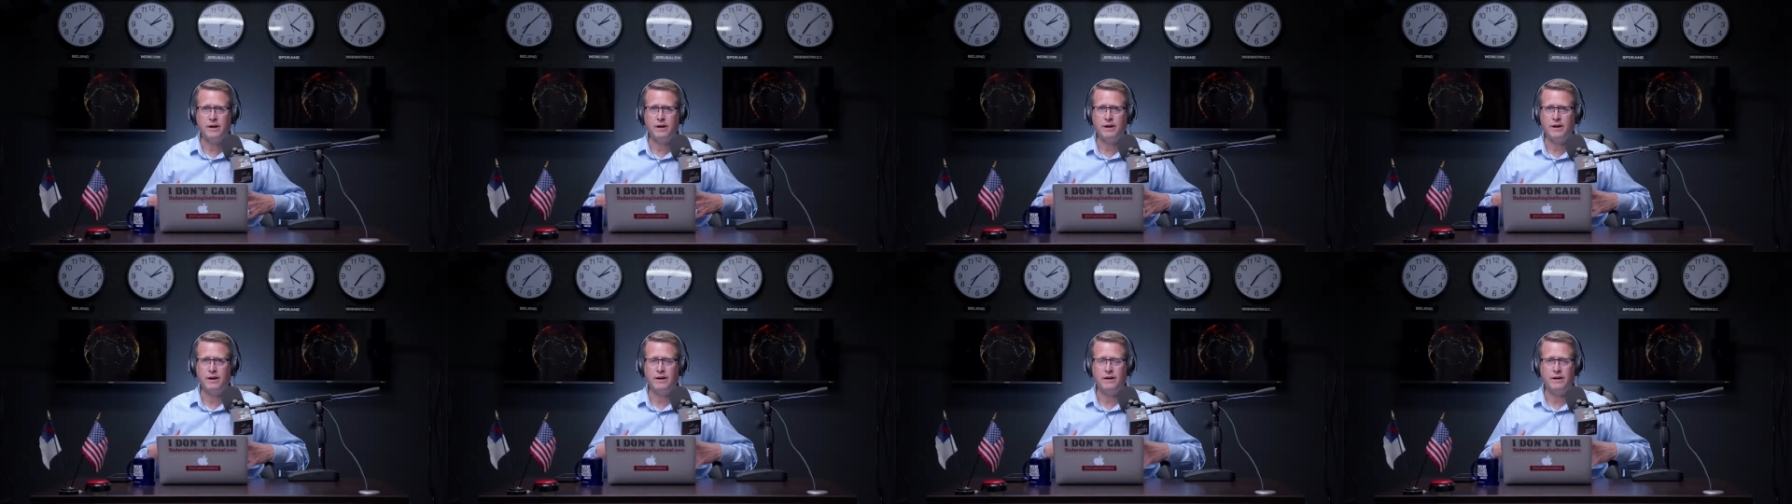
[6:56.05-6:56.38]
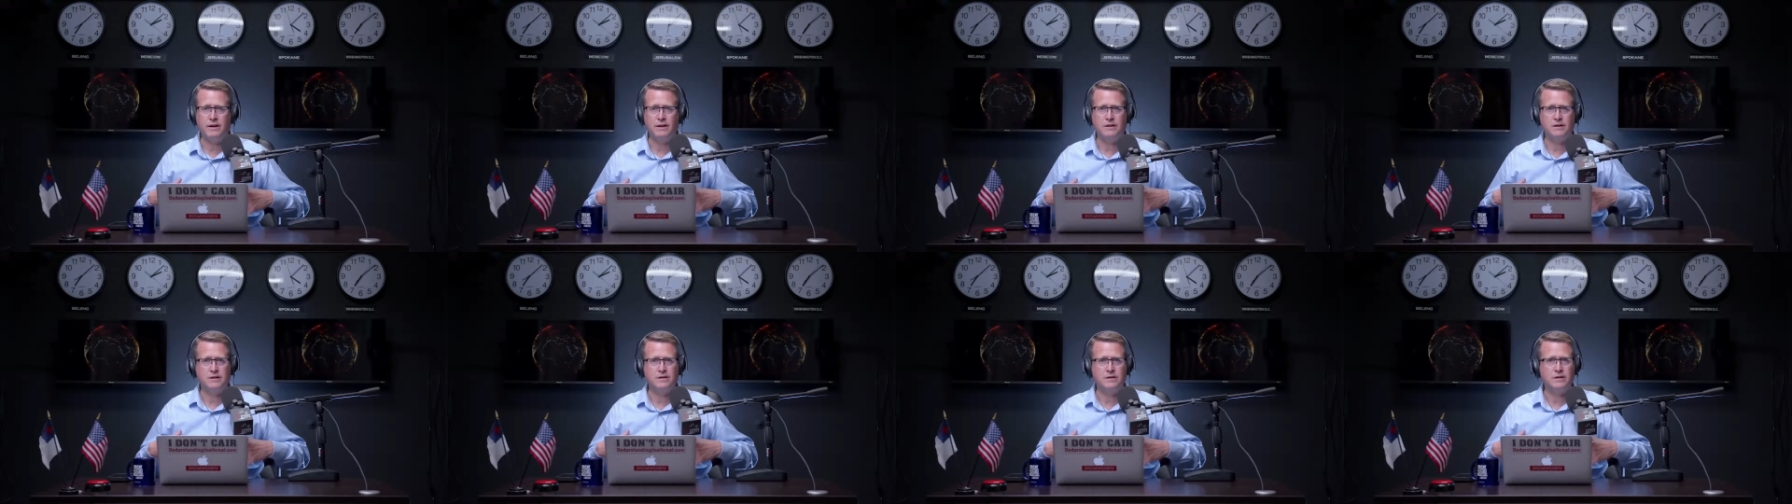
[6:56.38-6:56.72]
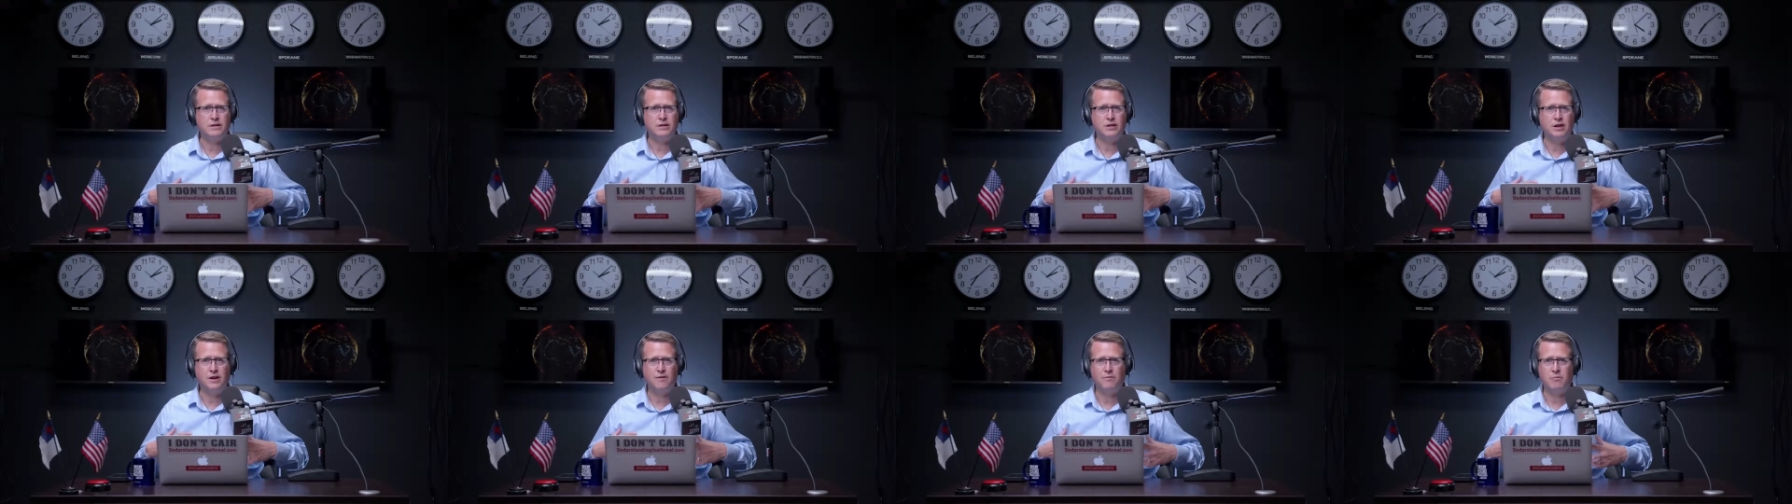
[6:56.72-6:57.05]

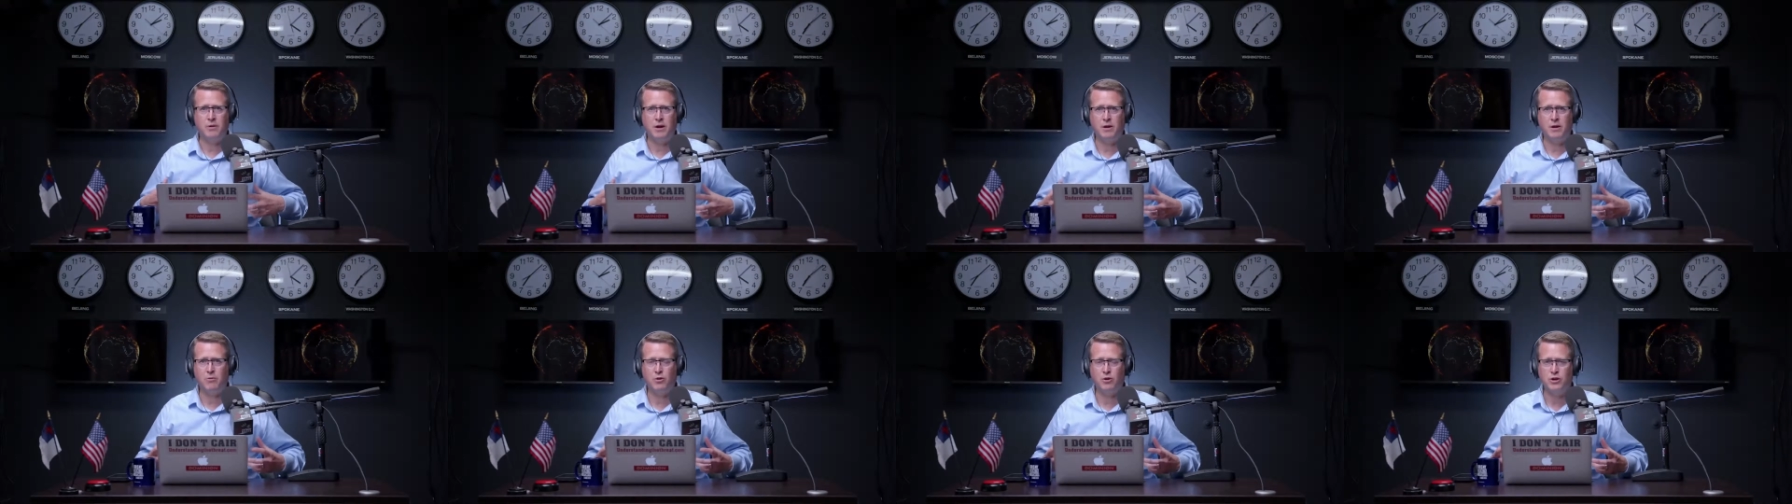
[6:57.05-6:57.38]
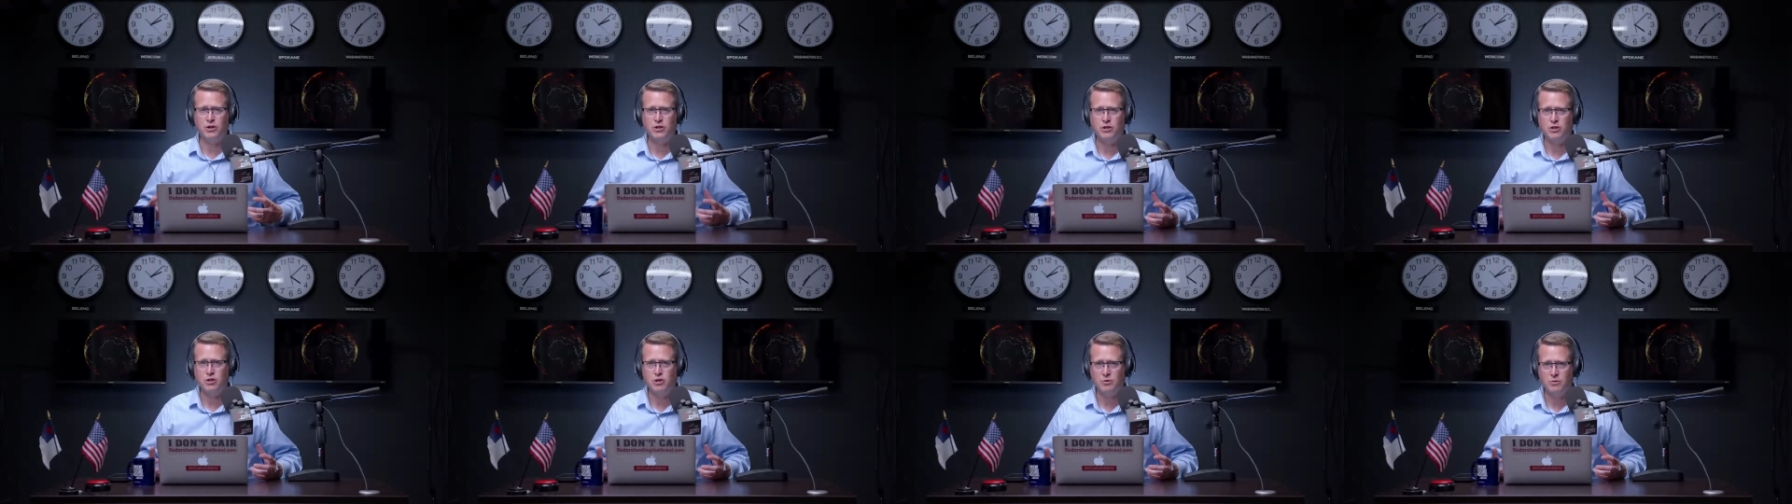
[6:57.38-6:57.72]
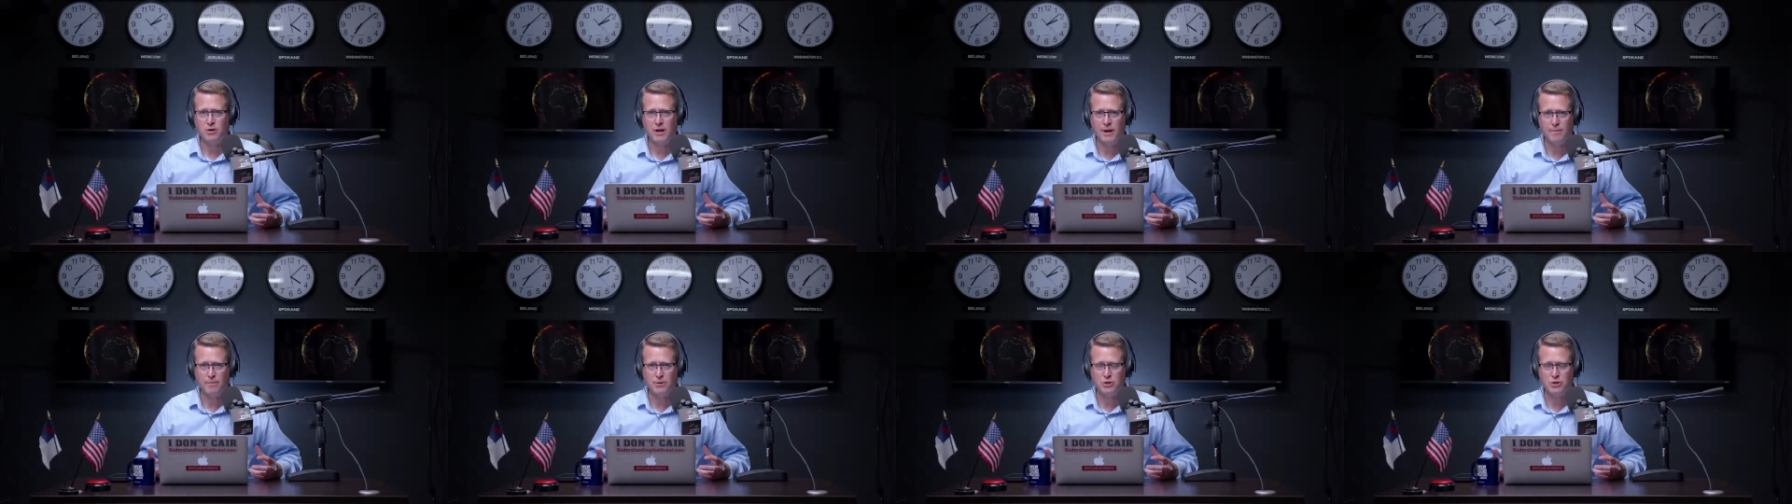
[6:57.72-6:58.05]
and you haven't been able to listen
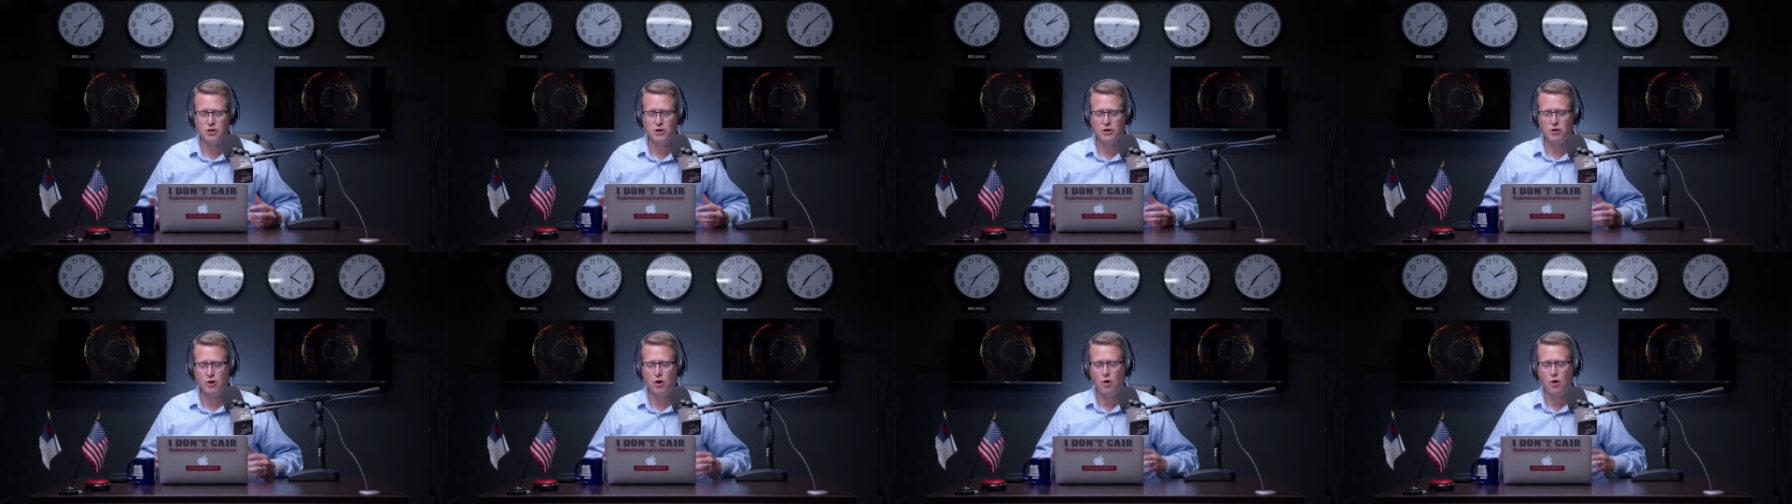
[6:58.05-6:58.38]
to an episode,